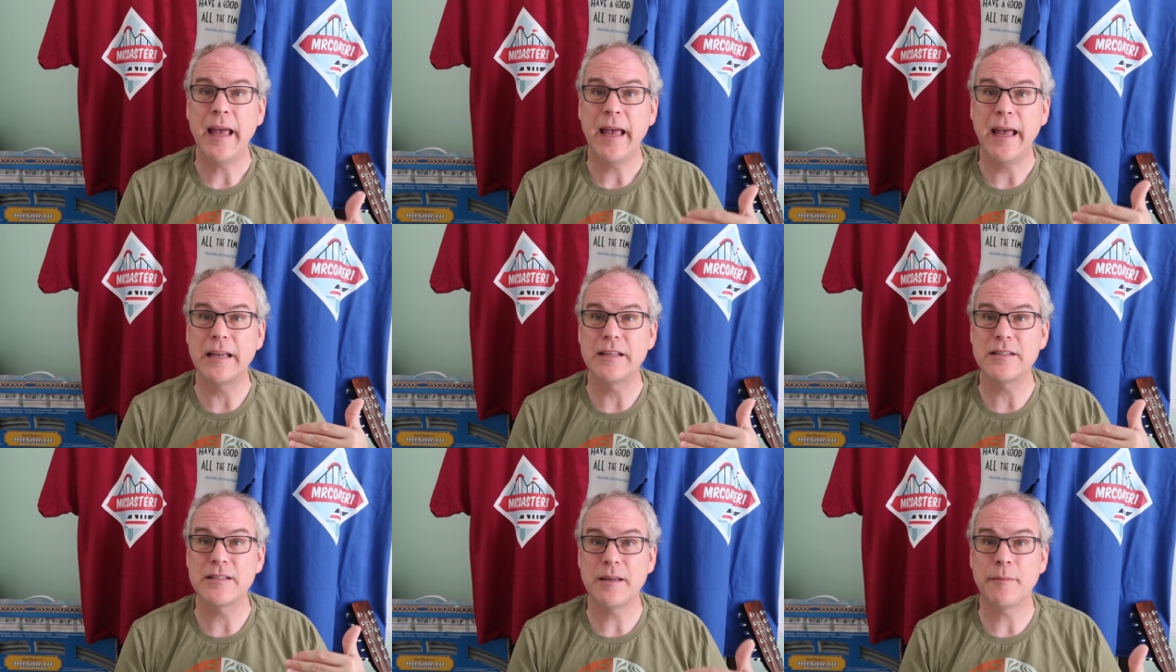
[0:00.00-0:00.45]

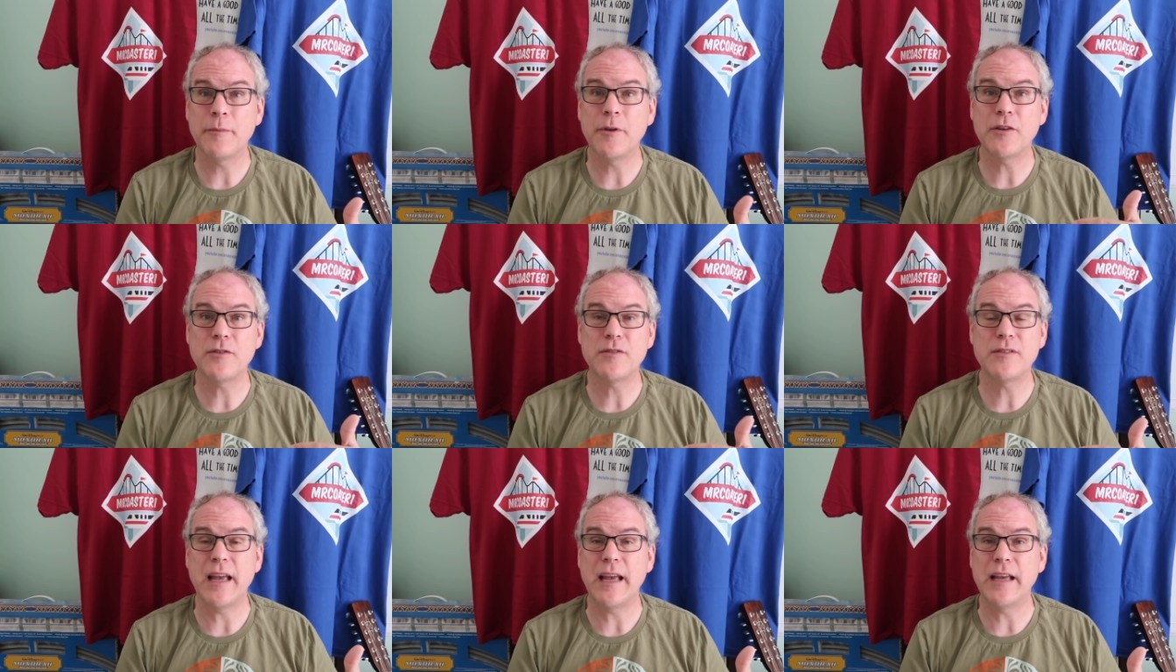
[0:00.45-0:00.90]
And some of
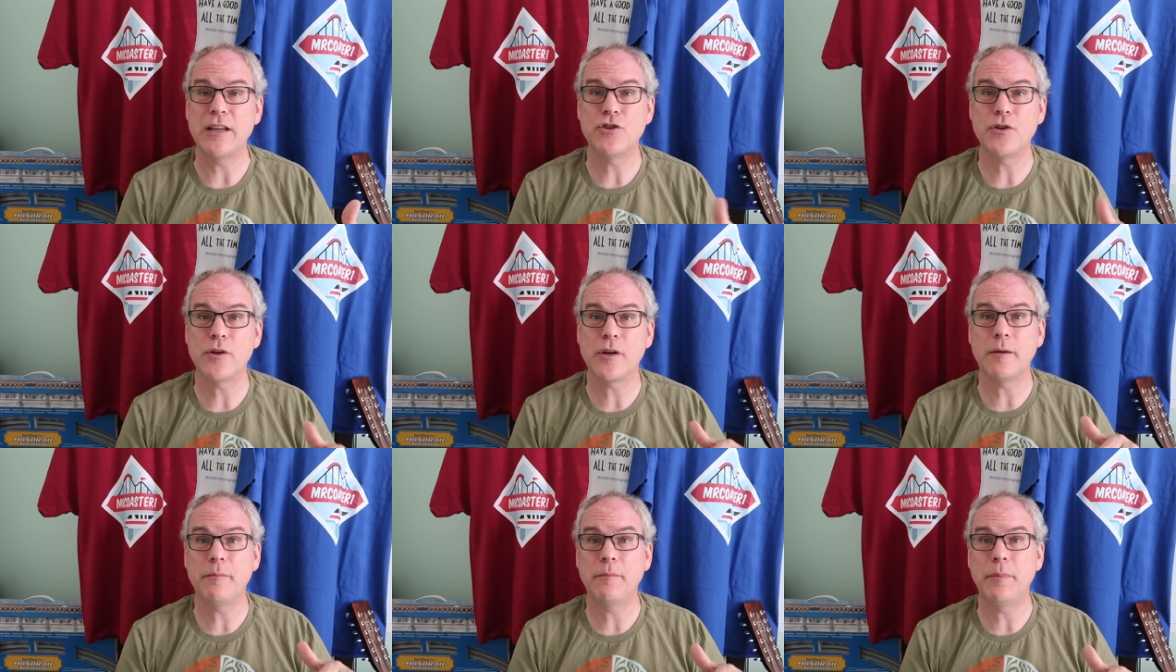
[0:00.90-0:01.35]
those days
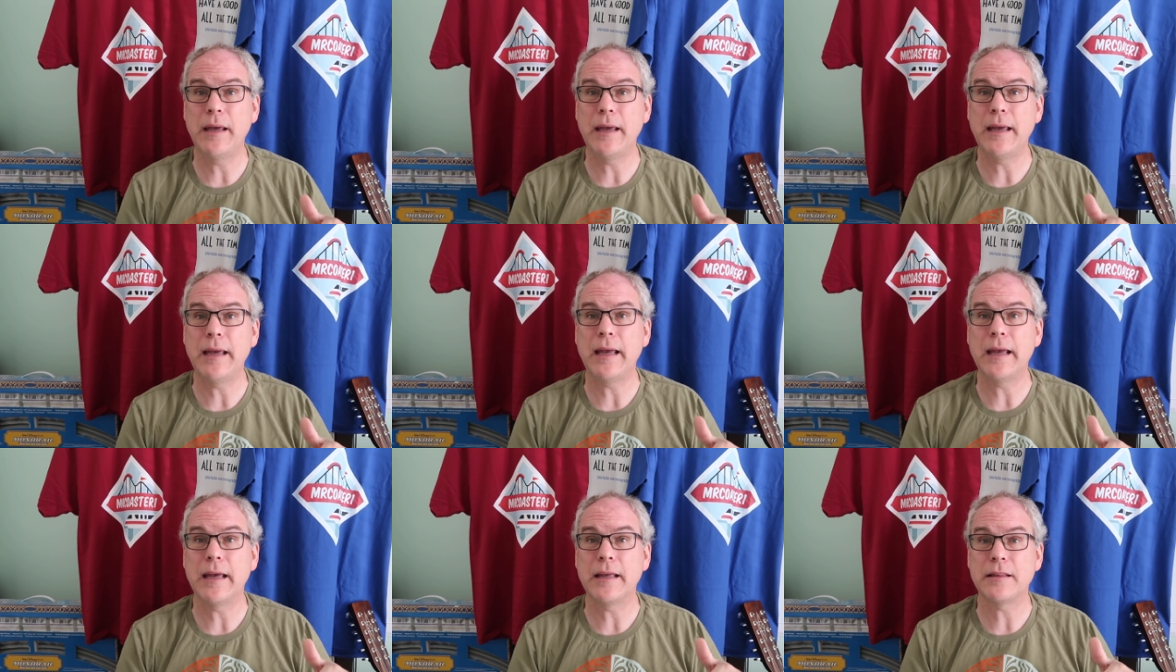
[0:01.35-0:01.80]
you could
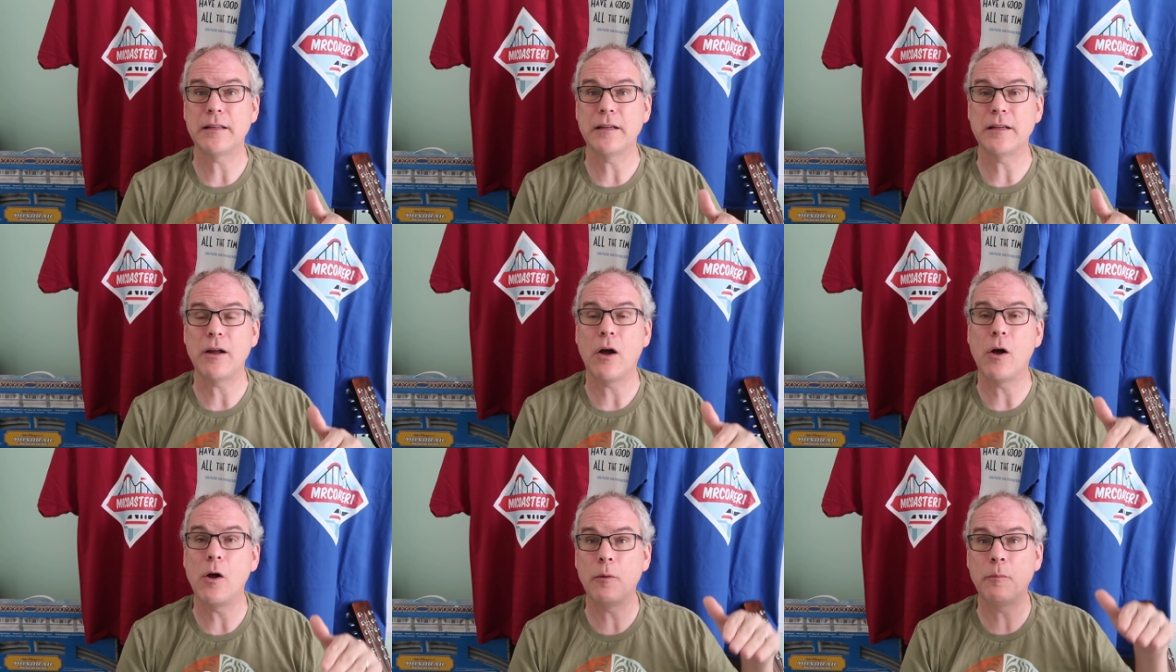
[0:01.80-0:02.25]
be at the
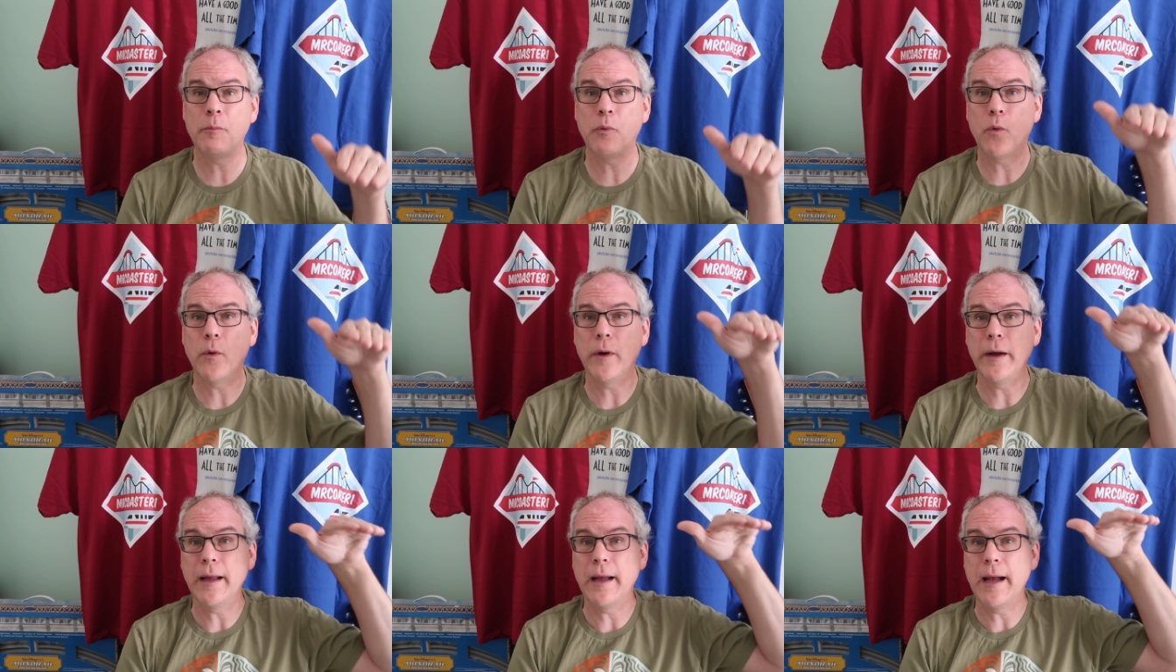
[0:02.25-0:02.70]

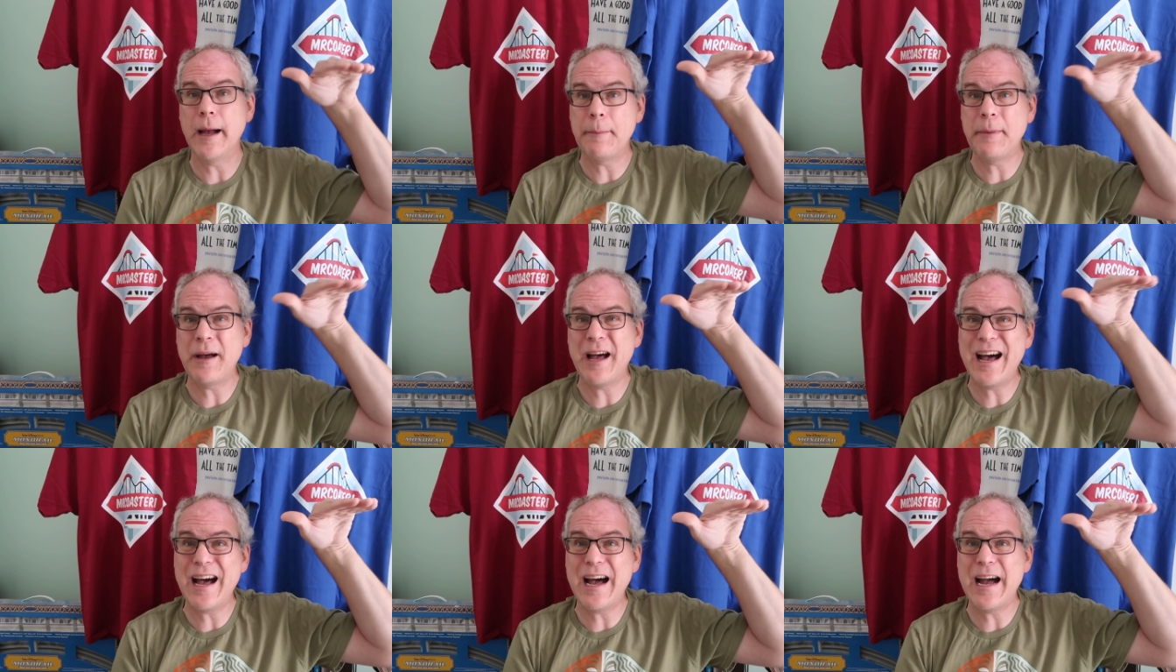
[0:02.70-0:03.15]
Holdpoint up
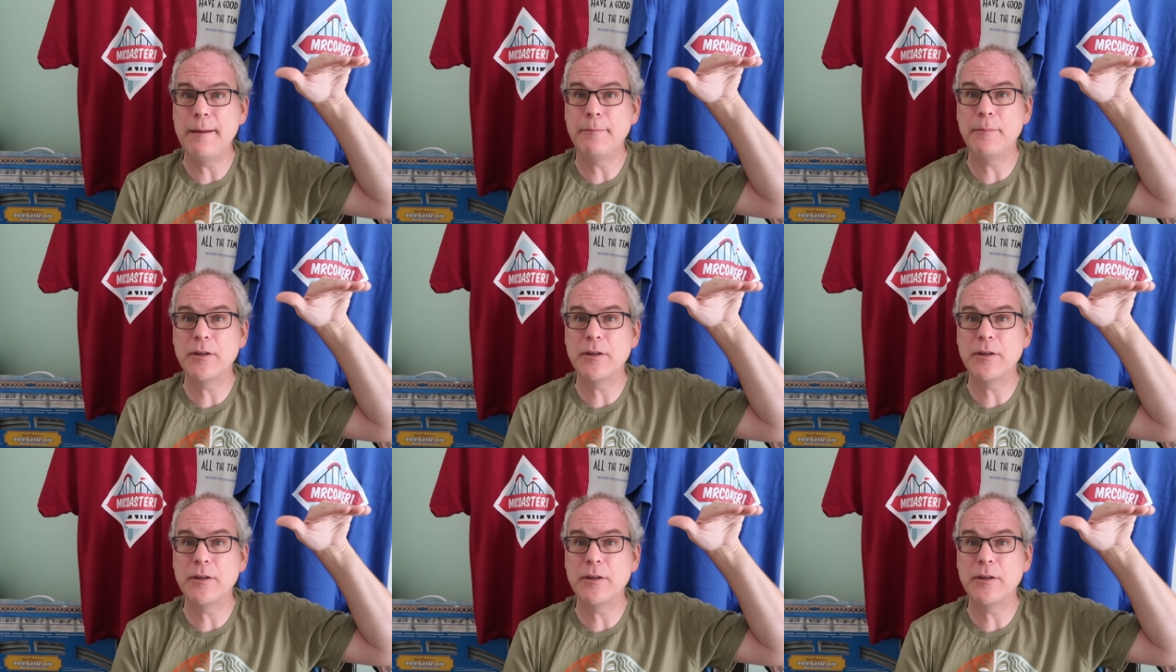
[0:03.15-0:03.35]
high